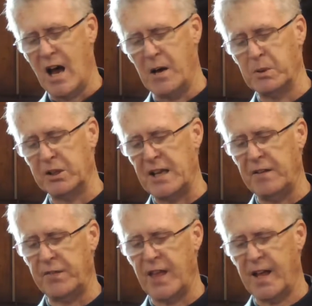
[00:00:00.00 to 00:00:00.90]
I
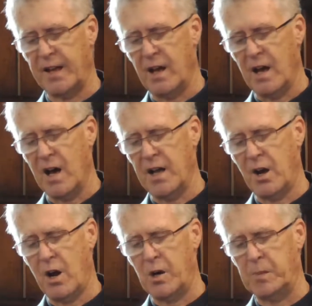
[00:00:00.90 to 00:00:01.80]
believe that
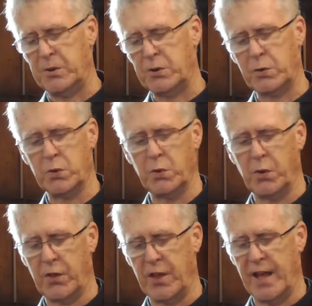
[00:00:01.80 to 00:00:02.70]
unarmed
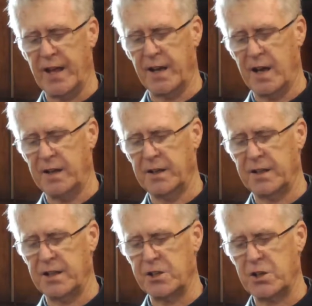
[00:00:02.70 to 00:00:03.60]
truth and
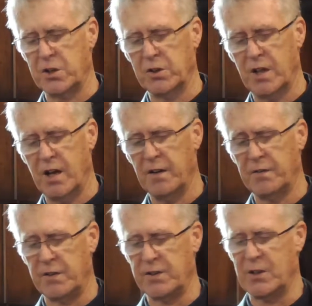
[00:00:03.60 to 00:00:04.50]
unconditional
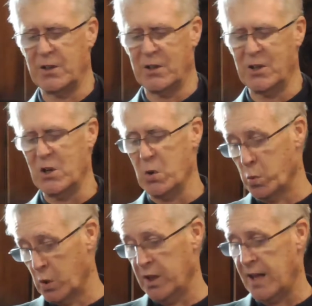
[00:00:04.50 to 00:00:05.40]
love
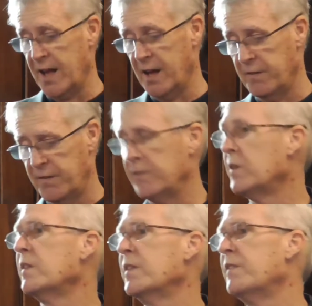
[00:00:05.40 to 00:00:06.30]
will have
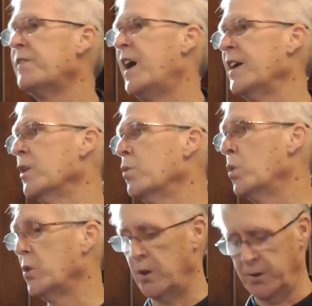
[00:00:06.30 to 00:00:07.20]
the final
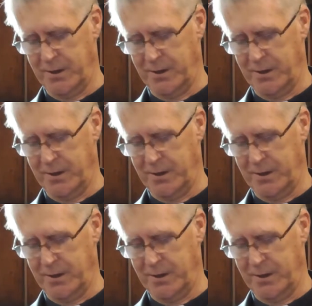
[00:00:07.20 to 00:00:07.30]
word.